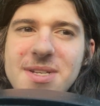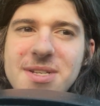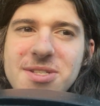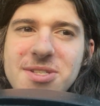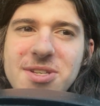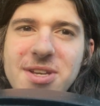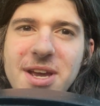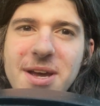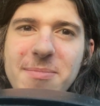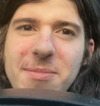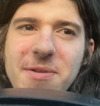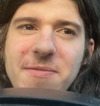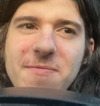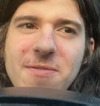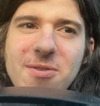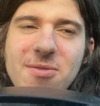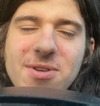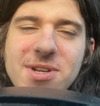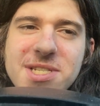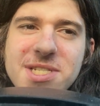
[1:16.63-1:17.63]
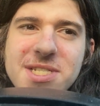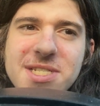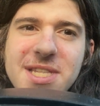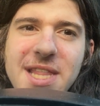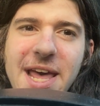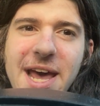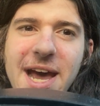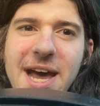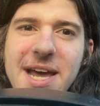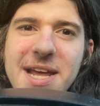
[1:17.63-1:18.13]
So yeah, my focus is
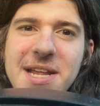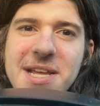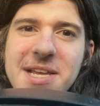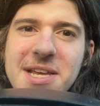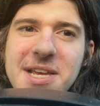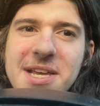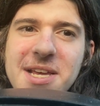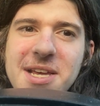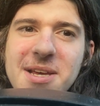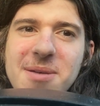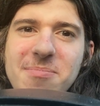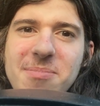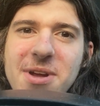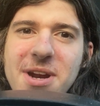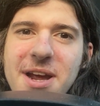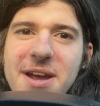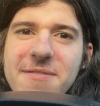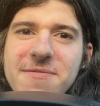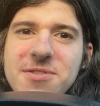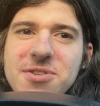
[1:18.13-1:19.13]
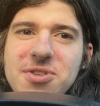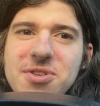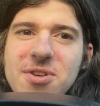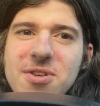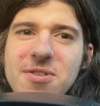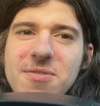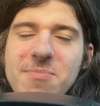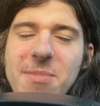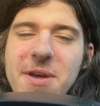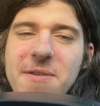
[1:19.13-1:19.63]
that. But I've
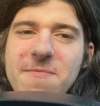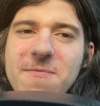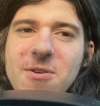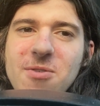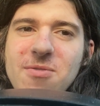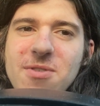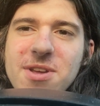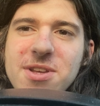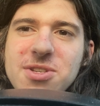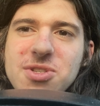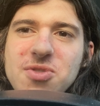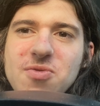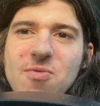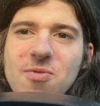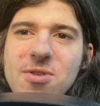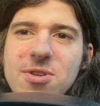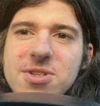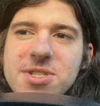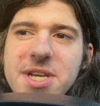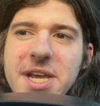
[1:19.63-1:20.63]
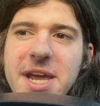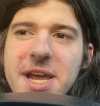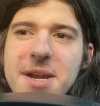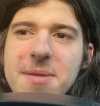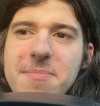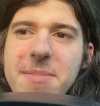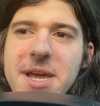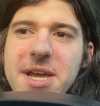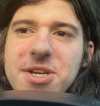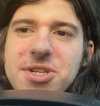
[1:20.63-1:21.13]
turned my focus towards
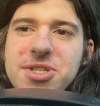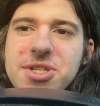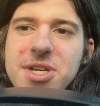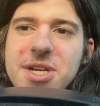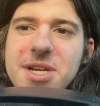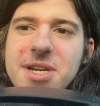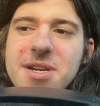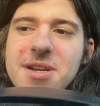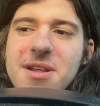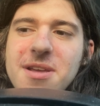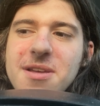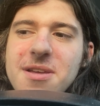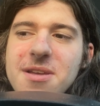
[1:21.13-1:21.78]
animation.